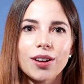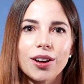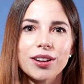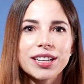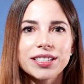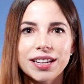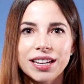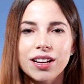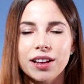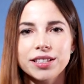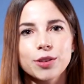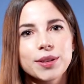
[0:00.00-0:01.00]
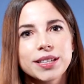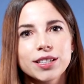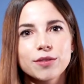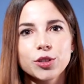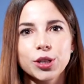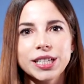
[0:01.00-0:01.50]
the unintended consequences
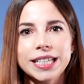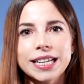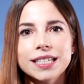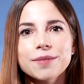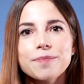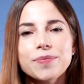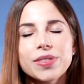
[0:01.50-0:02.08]
of choices.